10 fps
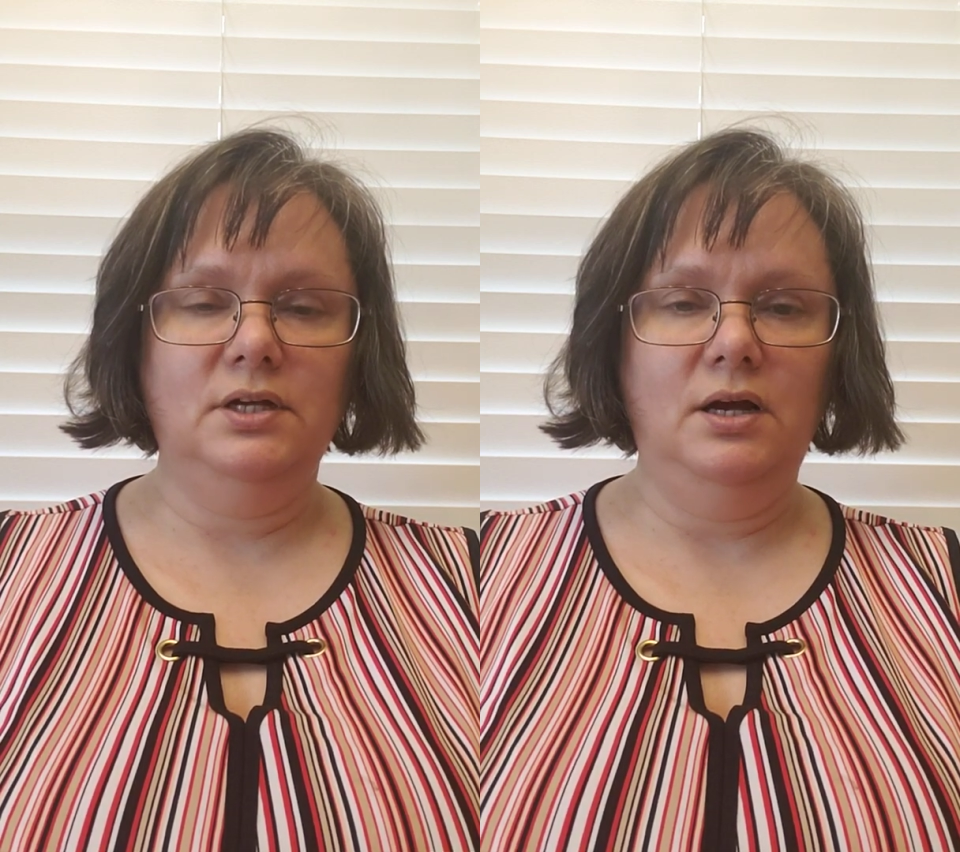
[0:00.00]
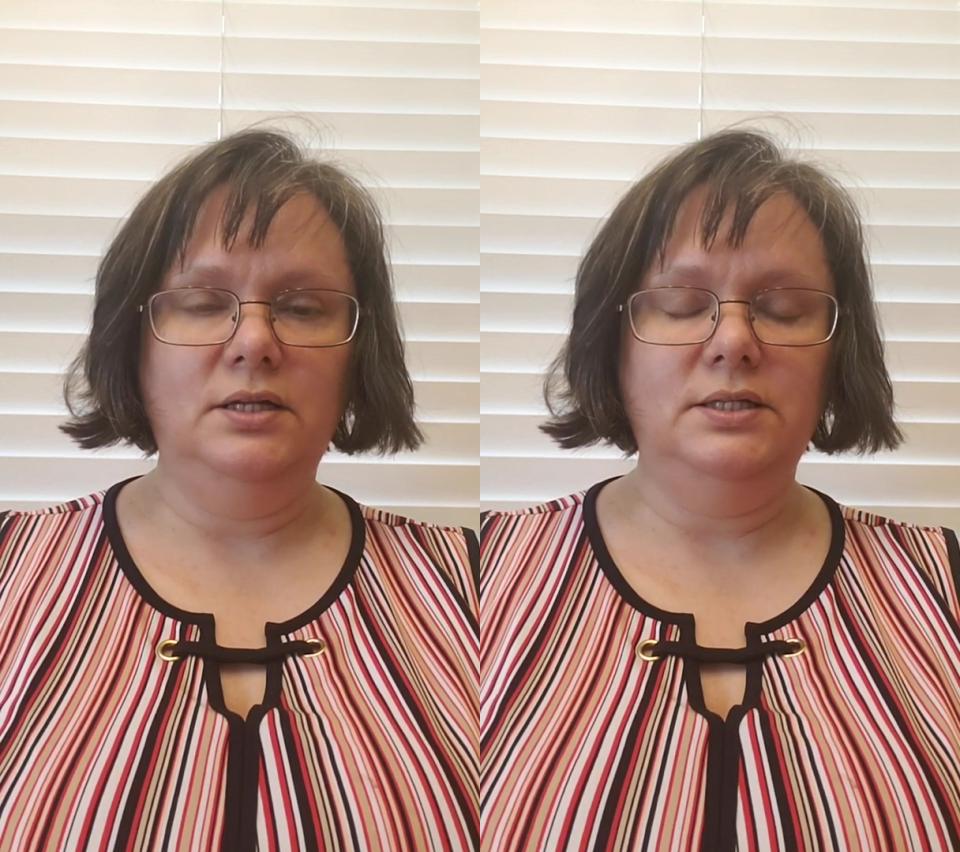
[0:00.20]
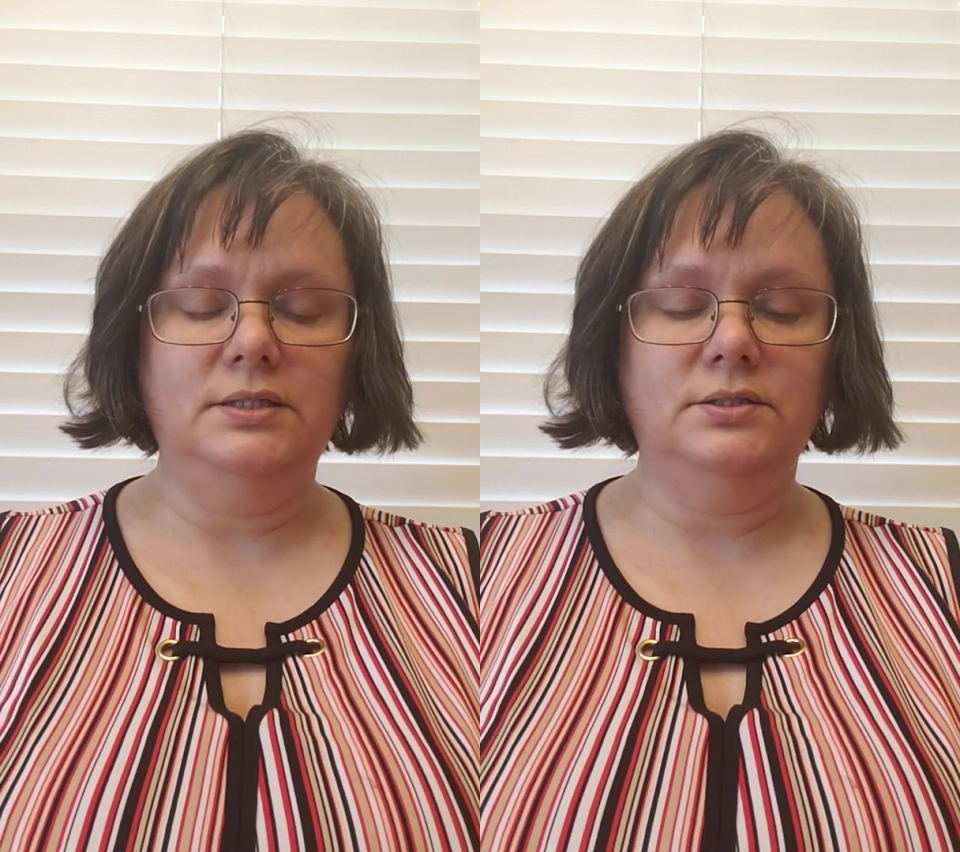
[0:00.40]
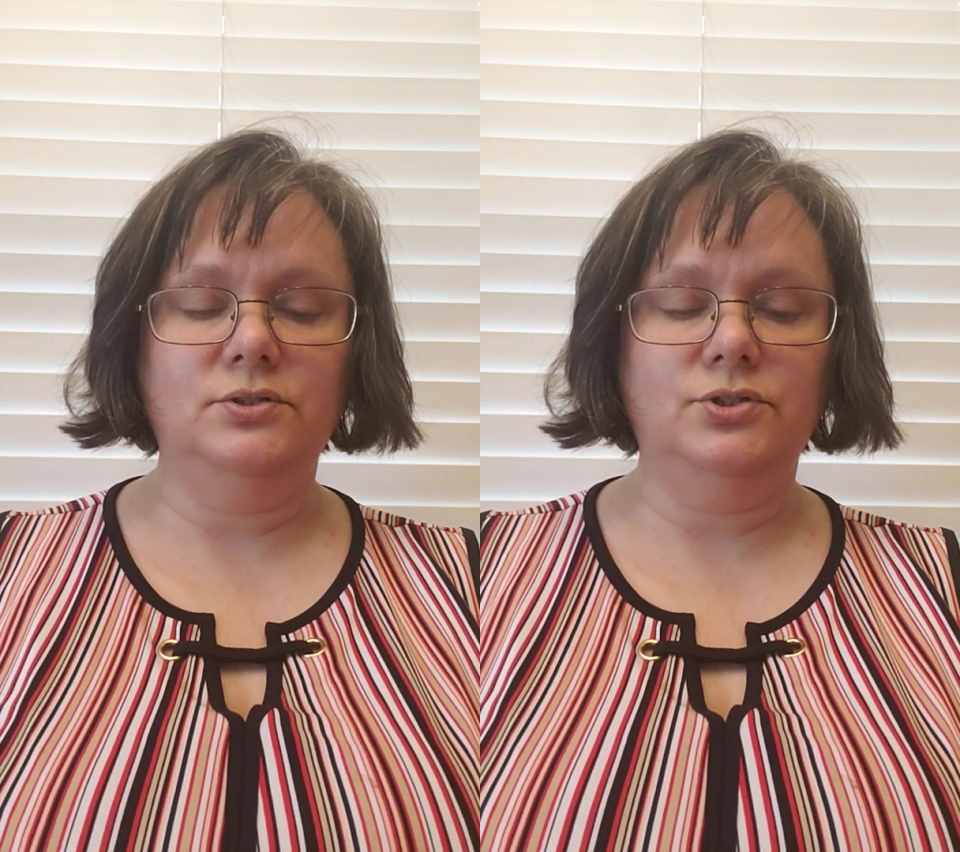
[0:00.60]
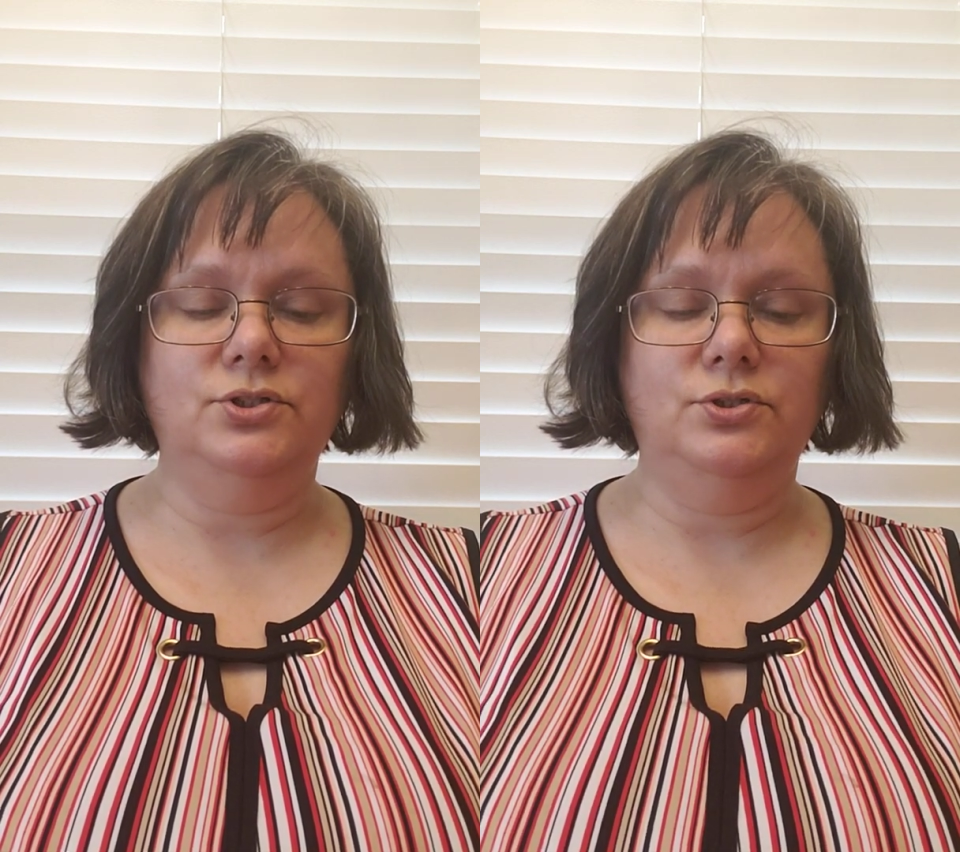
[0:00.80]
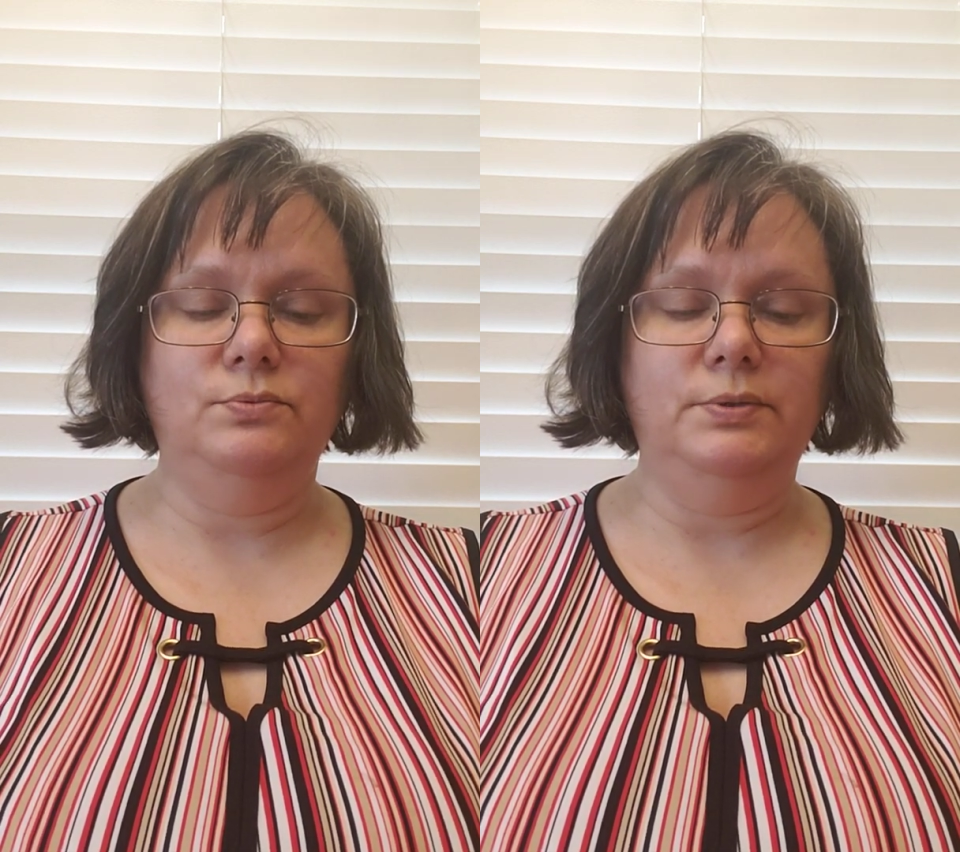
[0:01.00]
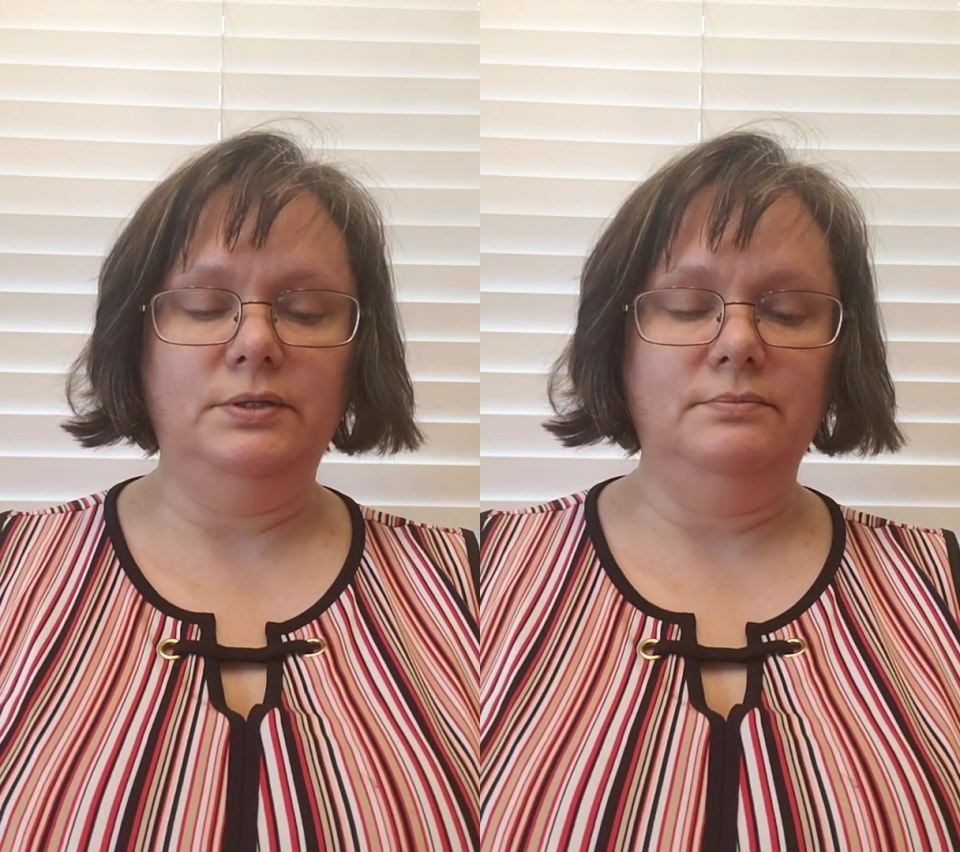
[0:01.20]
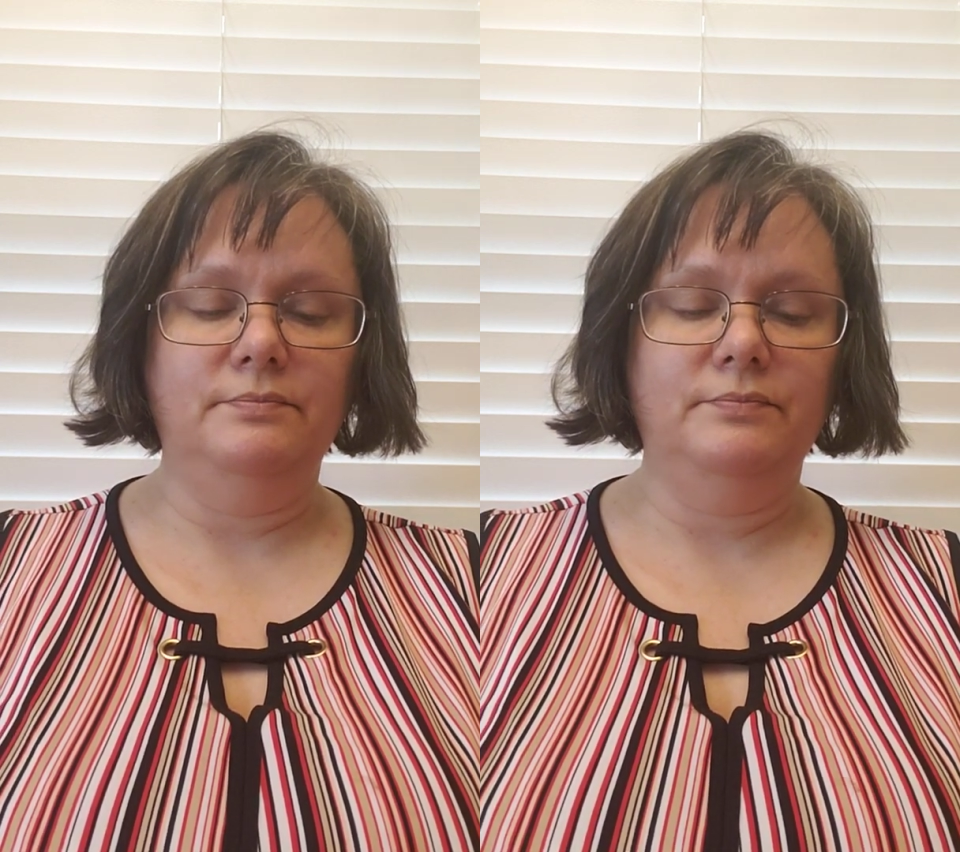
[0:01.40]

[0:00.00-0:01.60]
"Contests are stupid."